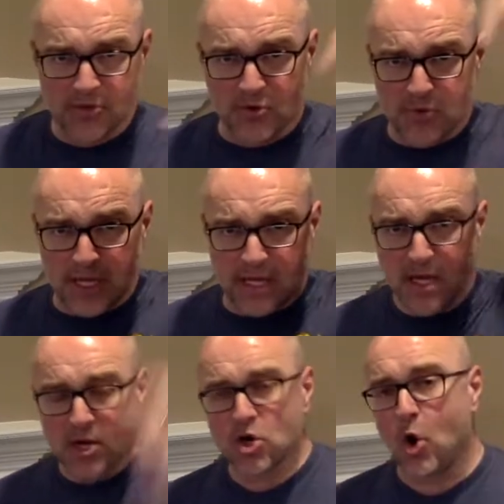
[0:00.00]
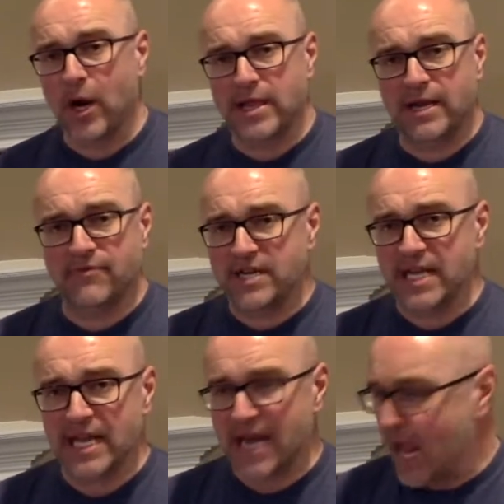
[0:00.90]
the recoiling of the
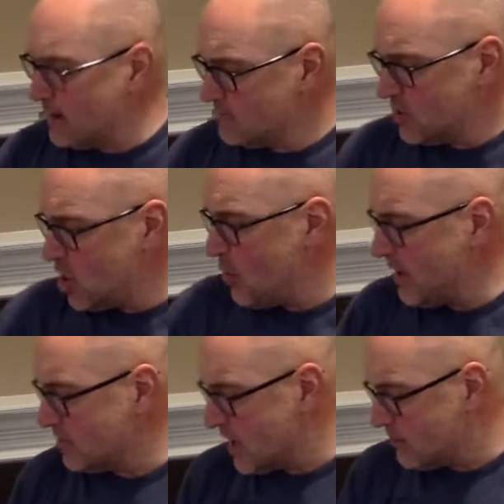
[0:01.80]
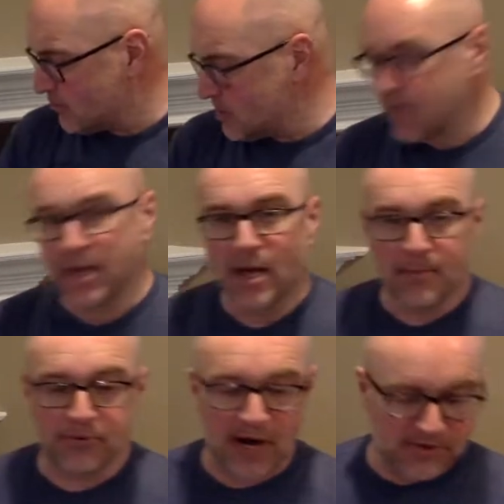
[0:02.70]
DNA. No enzymes really
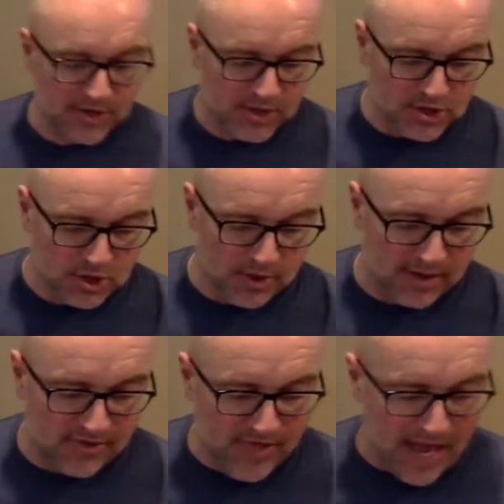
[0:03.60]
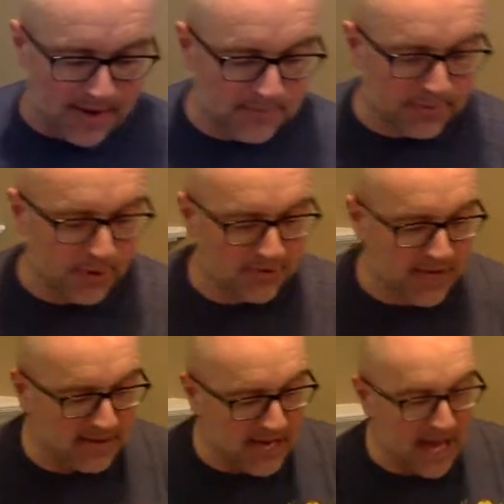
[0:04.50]
present during that
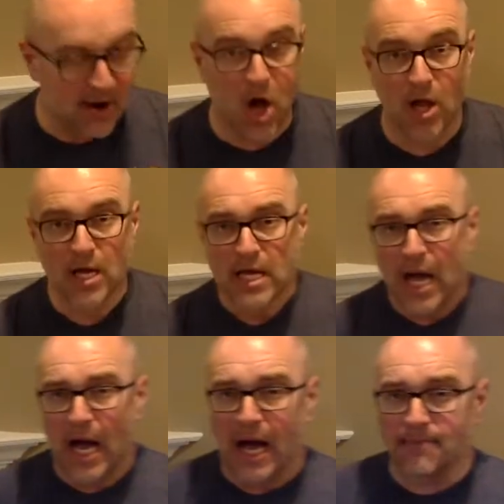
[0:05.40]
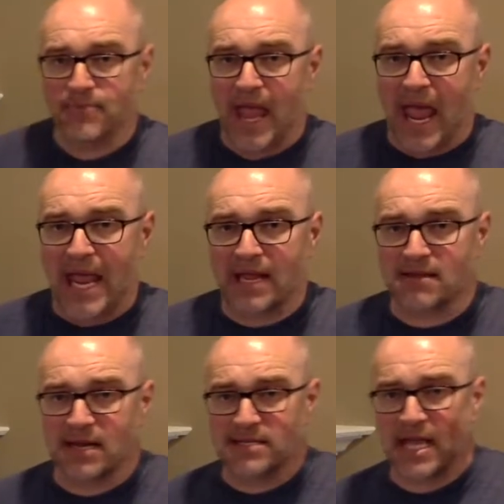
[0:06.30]
process at all. Hank
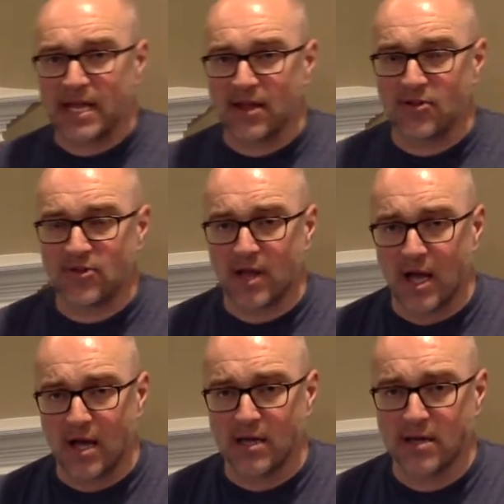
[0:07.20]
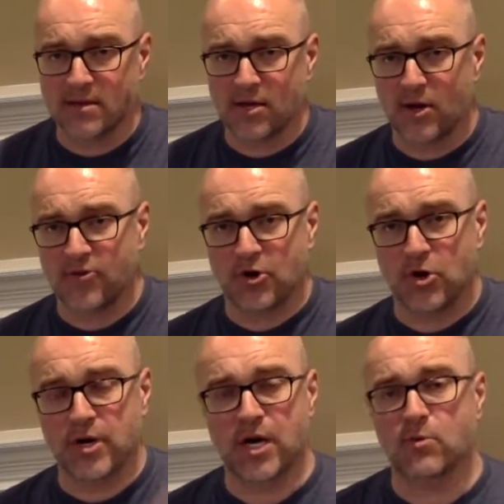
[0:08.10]
is going to take his
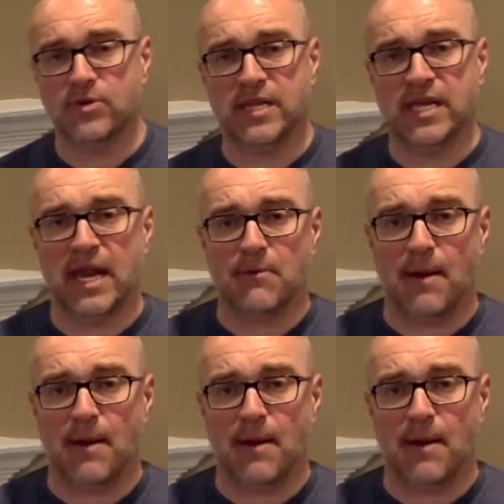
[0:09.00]
turn here with DNA